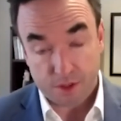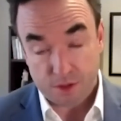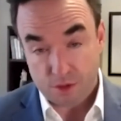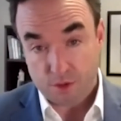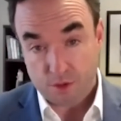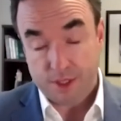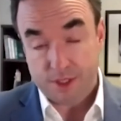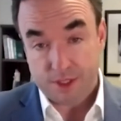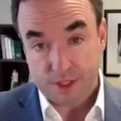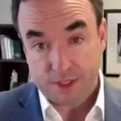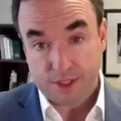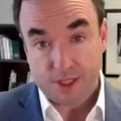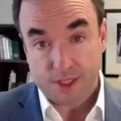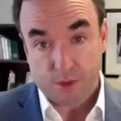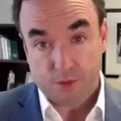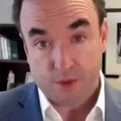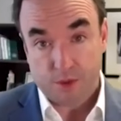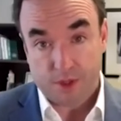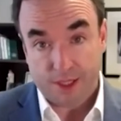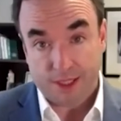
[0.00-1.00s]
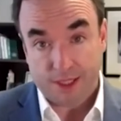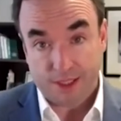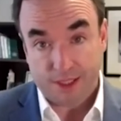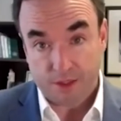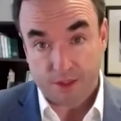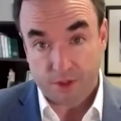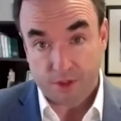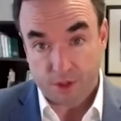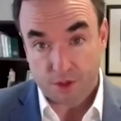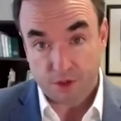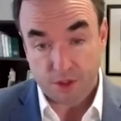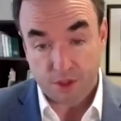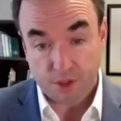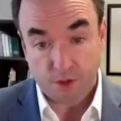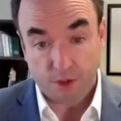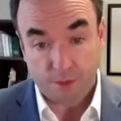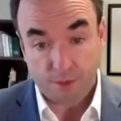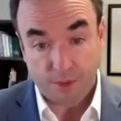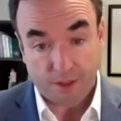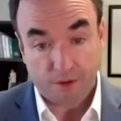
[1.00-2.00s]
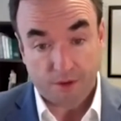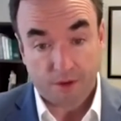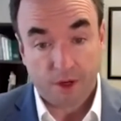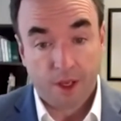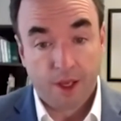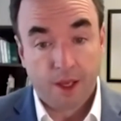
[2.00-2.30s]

So let's stick with the idea of a nursing home here.